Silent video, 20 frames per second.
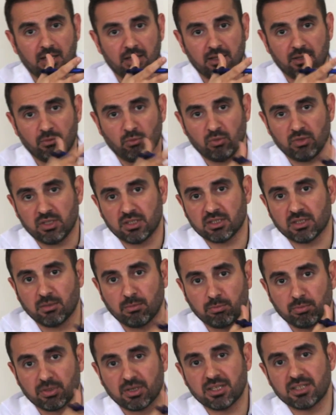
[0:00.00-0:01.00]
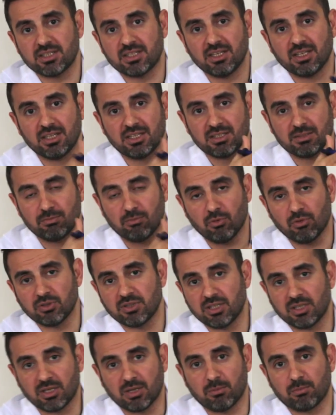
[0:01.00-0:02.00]
and when it's compressing, it's
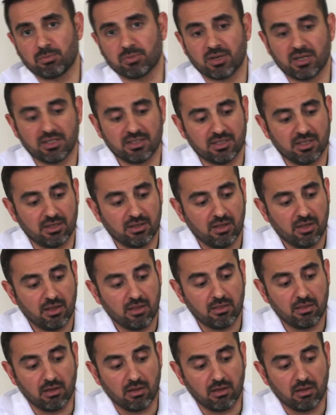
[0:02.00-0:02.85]
mostly compressing